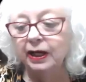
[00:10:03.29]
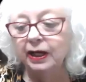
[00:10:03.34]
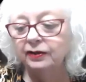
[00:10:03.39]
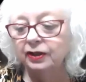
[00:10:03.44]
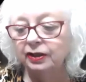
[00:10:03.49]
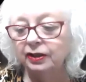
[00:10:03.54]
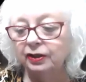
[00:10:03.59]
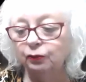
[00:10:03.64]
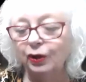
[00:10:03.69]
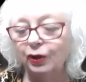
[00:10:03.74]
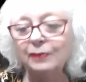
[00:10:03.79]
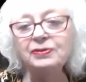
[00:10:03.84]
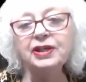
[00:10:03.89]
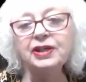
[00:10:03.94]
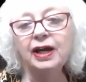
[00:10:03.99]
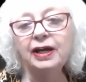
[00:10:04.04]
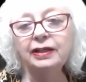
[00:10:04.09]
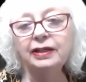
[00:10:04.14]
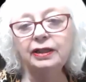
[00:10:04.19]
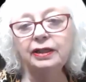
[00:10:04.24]
The
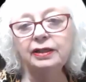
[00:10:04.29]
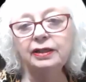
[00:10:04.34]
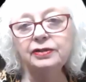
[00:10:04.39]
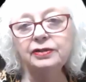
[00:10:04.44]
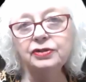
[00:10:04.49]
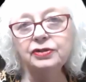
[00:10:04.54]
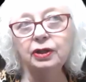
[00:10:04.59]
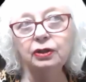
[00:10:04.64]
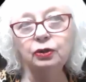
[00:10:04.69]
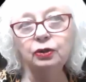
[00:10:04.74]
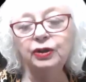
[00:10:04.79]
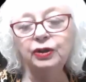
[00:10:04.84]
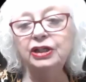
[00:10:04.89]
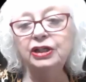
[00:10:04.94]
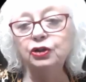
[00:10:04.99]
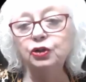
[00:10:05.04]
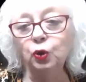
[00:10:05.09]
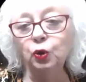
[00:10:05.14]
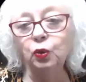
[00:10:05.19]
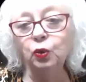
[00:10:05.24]
website is
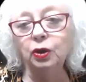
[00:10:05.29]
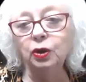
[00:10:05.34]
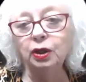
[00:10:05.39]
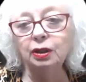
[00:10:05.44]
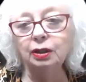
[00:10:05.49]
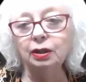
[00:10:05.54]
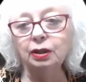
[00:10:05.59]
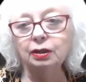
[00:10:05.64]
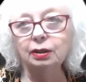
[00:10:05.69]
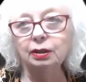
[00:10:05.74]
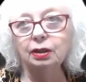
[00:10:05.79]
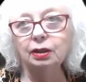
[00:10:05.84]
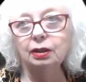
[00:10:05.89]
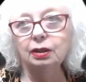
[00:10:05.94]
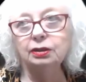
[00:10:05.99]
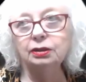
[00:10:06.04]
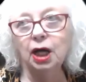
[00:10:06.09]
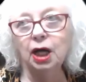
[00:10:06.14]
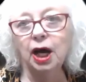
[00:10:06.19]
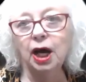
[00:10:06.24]
greendoor.org.
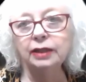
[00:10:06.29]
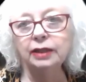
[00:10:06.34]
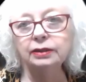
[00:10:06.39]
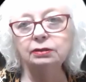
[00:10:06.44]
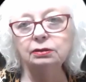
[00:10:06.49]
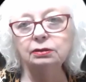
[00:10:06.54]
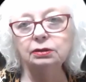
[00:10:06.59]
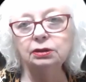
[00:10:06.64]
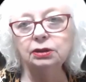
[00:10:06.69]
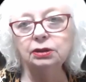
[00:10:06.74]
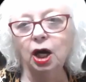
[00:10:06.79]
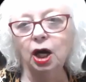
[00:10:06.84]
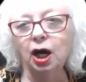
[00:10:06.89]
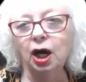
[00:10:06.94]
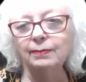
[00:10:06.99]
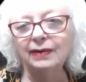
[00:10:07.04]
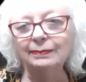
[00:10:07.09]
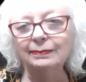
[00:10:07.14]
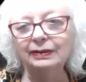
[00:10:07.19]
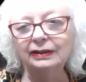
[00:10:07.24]

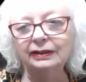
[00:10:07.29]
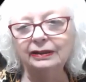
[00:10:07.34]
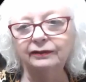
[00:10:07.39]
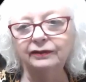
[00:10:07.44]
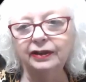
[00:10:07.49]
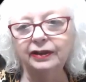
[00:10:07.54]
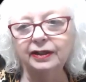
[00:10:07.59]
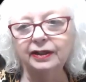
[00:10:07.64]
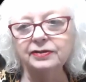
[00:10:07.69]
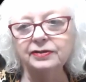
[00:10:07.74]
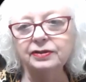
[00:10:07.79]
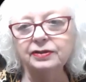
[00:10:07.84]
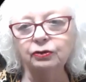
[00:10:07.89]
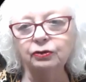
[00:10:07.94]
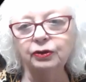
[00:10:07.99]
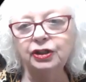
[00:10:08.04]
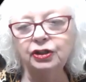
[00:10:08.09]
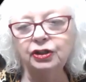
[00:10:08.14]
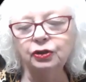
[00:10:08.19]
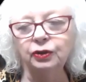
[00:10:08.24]
greendoor.com, I believe it is,
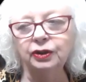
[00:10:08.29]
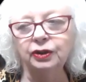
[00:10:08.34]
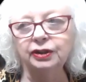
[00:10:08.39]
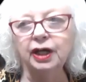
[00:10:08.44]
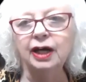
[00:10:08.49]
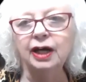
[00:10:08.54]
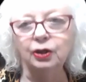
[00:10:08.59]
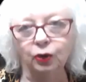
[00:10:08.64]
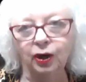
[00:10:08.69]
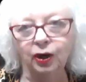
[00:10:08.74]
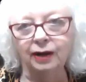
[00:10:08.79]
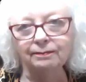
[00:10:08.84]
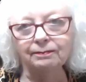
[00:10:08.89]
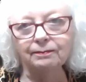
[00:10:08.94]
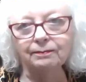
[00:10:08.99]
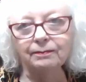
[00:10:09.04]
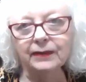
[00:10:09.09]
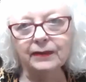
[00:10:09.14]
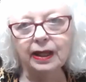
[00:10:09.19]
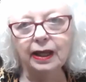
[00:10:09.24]
greendoor.com.
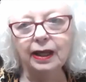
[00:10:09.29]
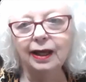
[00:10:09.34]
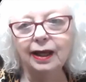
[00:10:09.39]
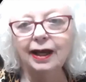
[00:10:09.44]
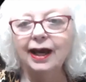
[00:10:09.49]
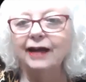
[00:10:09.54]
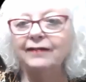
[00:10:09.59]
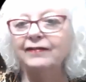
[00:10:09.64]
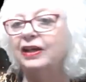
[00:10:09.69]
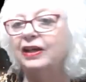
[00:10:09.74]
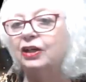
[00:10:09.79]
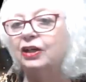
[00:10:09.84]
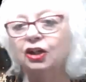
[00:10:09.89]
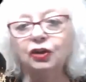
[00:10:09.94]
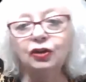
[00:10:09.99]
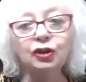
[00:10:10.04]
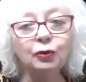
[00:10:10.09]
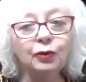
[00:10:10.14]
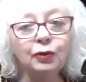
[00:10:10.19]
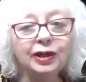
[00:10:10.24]
And then
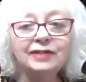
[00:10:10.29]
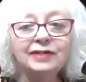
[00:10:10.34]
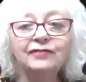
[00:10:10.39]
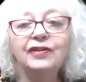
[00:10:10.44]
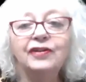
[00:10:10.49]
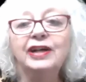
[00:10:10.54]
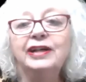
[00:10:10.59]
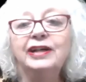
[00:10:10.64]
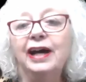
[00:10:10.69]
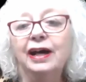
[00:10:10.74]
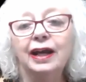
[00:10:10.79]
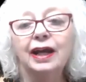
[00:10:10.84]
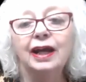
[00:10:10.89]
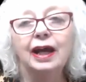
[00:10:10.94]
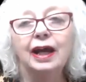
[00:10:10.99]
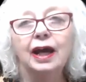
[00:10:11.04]
you go on and find out.